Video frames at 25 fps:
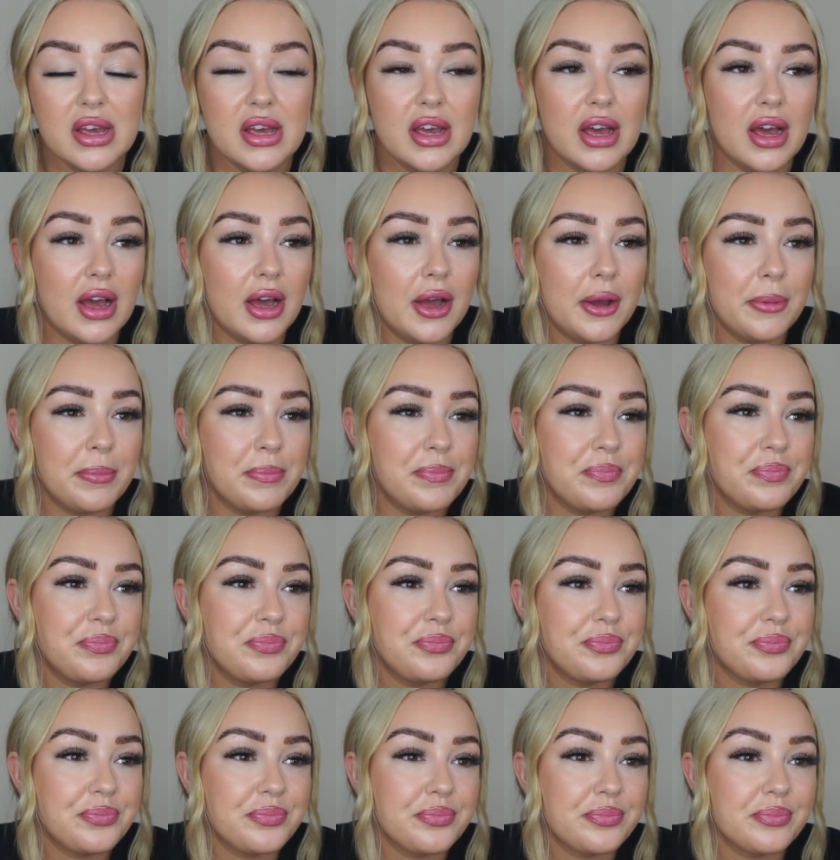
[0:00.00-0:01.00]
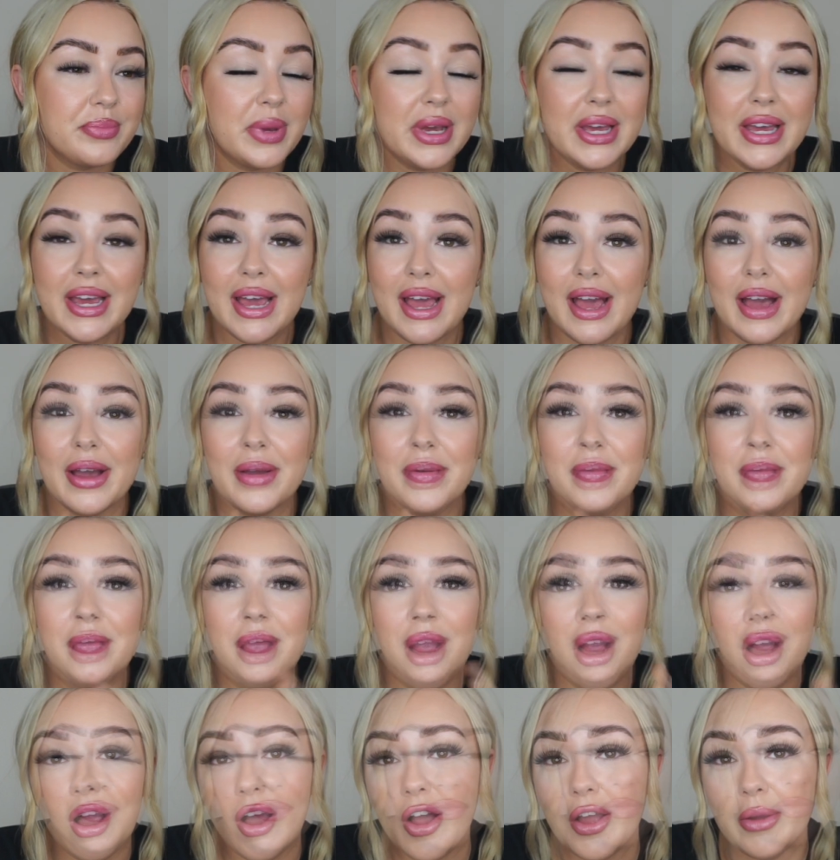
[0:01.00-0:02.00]
But yeah,
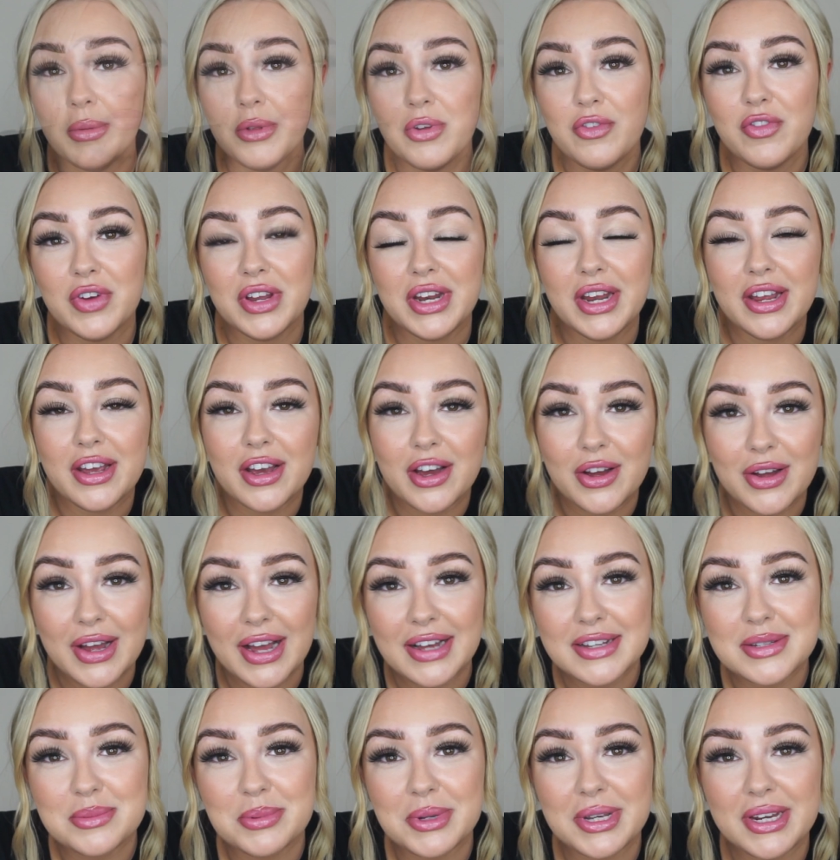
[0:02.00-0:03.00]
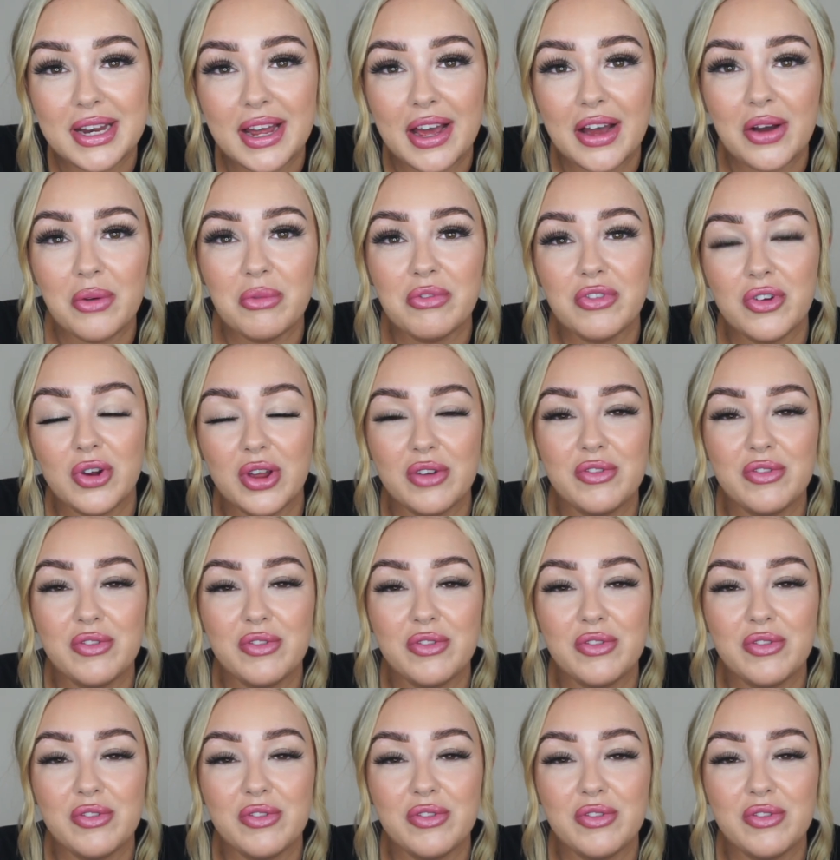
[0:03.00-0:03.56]
I hope the video has been helpful.